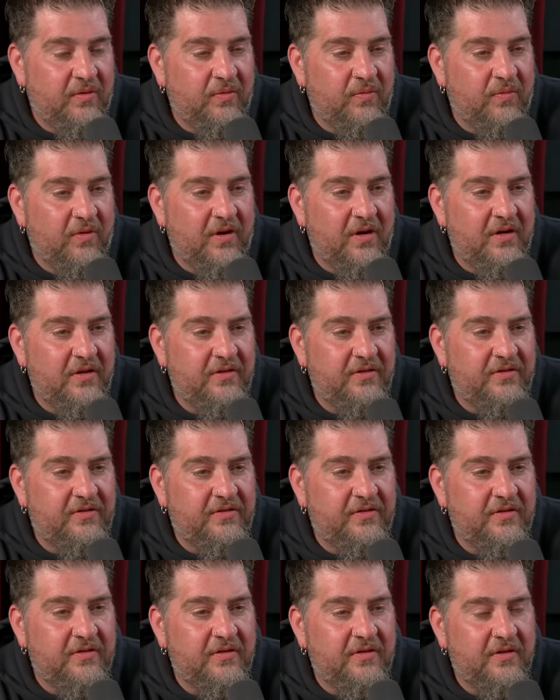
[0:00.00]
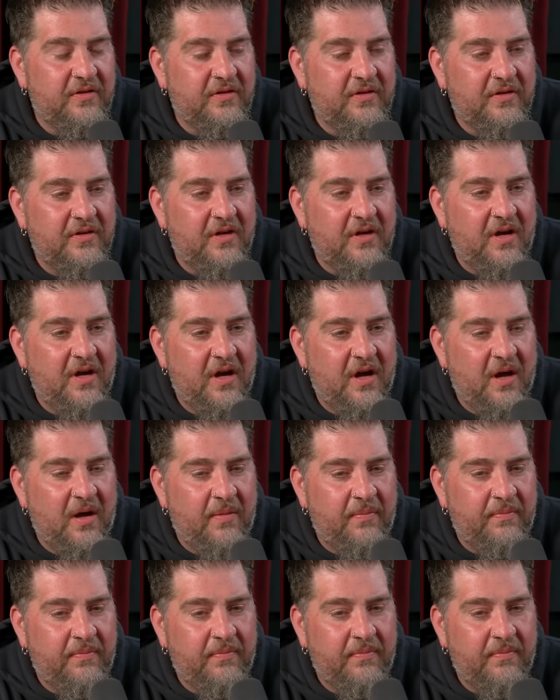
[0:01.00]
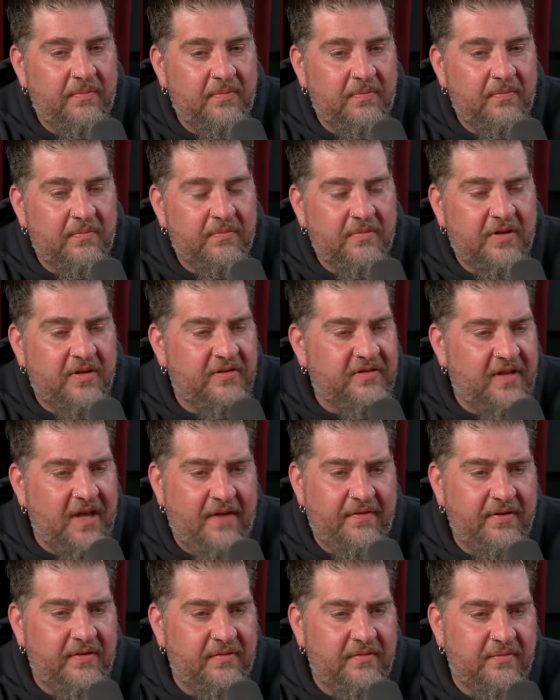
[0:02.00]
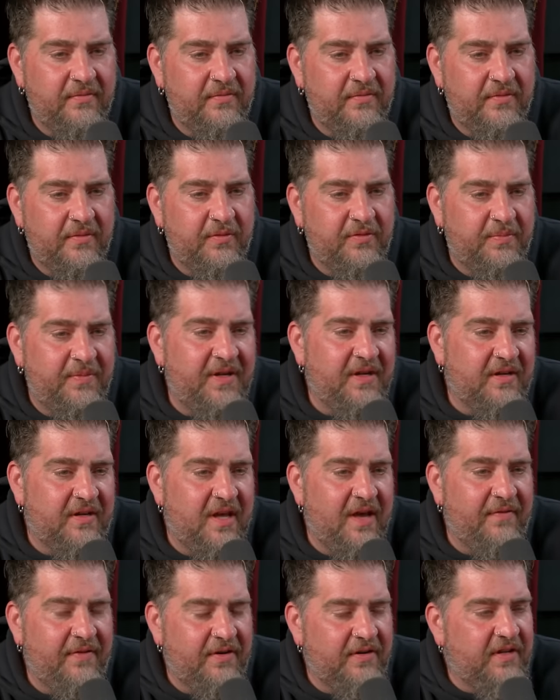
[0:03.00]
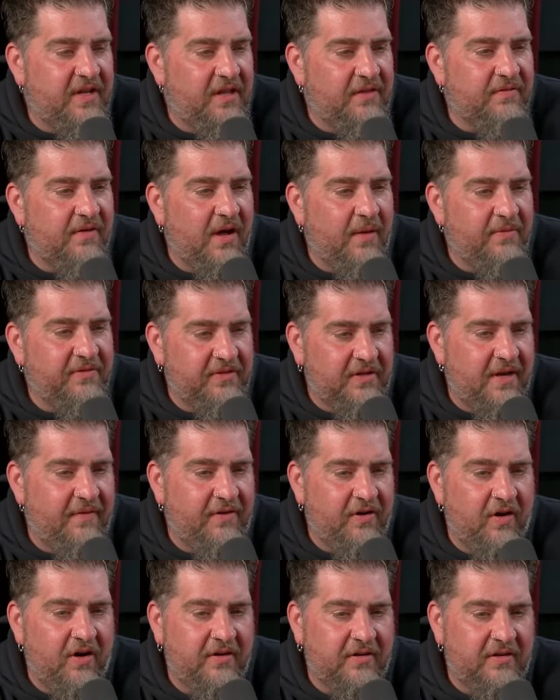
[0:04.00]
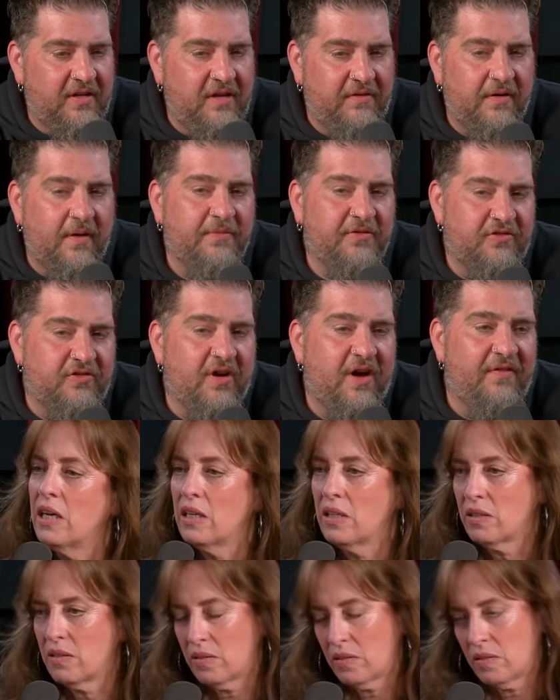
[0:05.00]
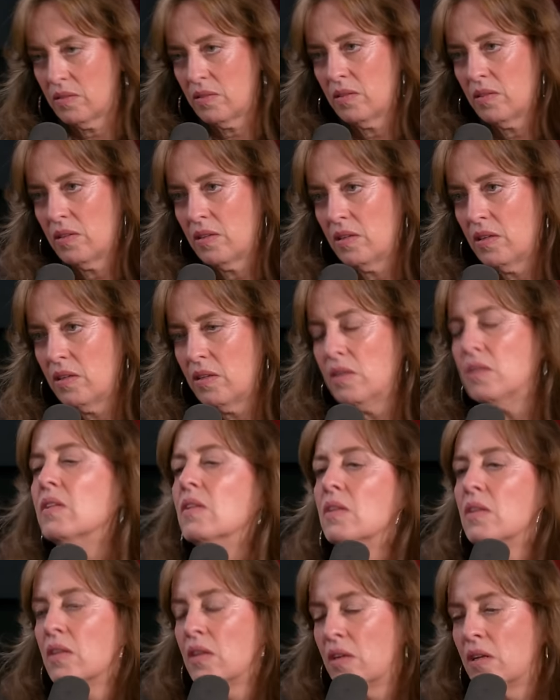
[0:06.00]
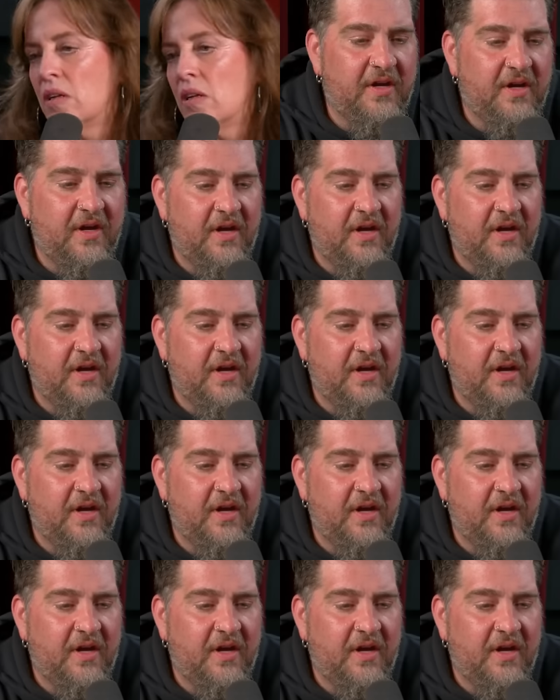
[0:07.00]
was um because Kevin, it was me and Kevin and Keith Robinson, Kevin Hart and Keith Robinson yeah. driving up every day from Philly.